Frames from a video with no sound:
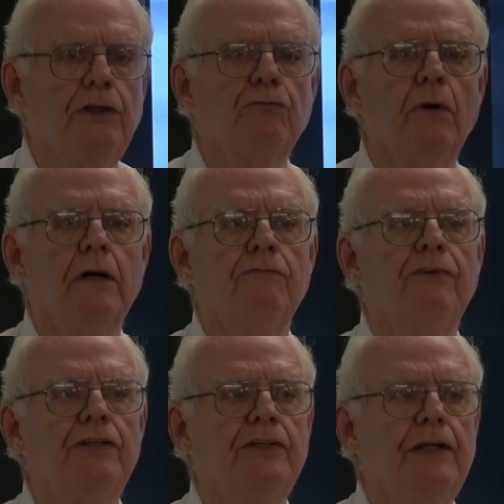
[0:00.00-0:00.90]
is, what our
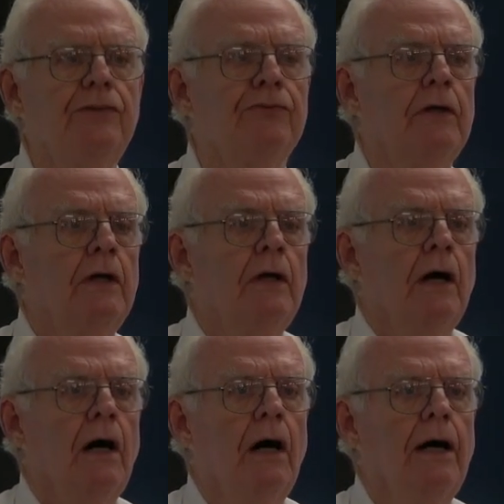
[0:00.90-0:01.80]
vision is,
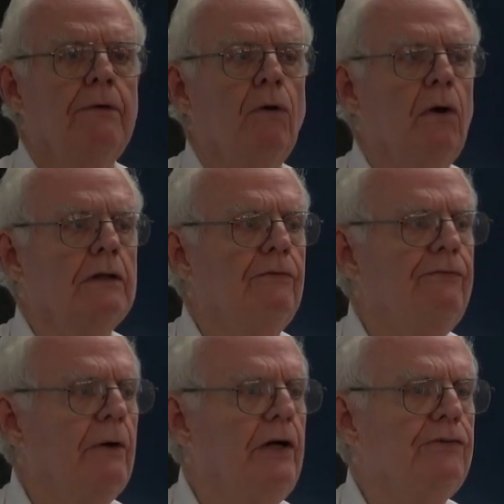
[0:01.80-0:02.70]
all the
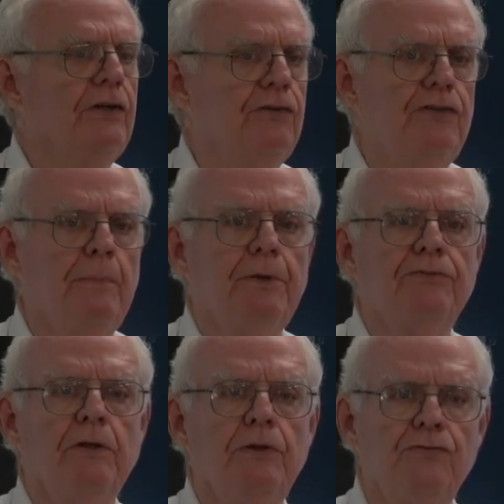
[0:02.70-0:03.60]
various
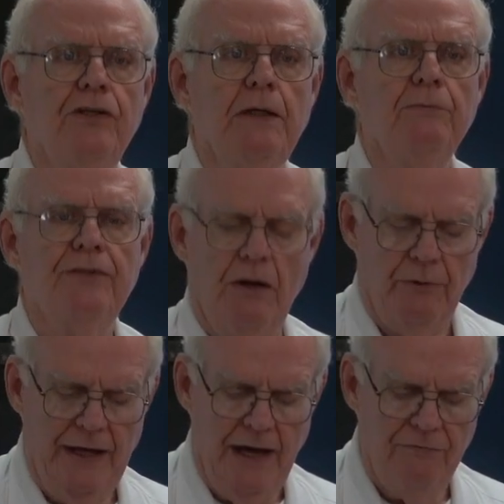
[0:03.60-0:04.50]
exhibits and museums that
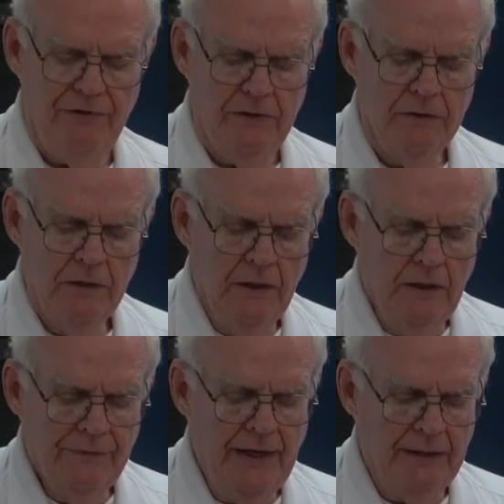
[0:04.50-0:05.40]
we have here
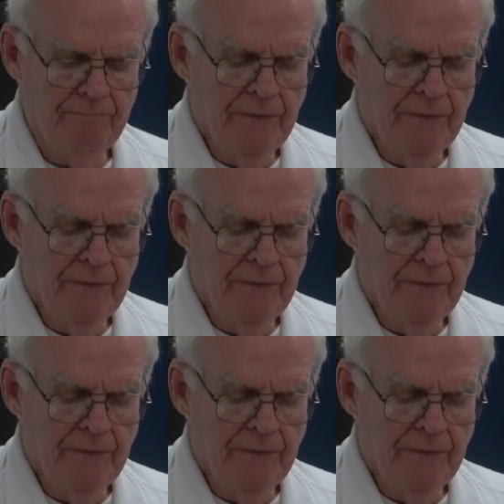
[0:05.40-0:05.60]
that